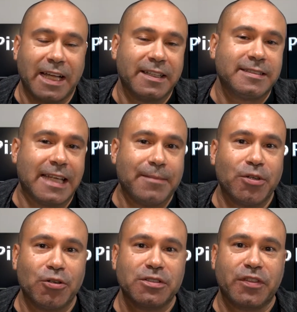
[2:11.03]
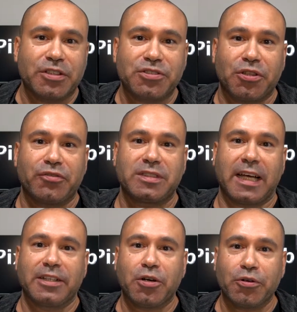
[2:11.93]
And the same goes for the
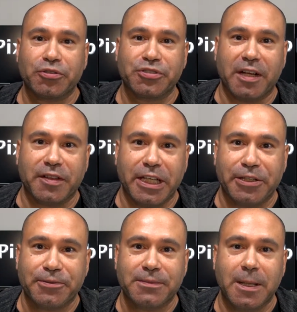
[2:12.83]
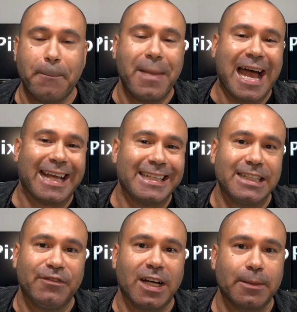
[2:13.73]
server-side coders out there, the back-end
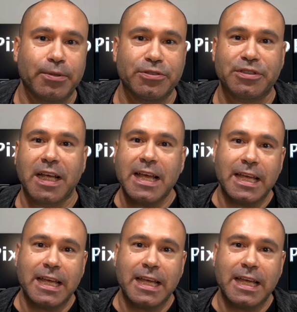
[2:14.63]
developers.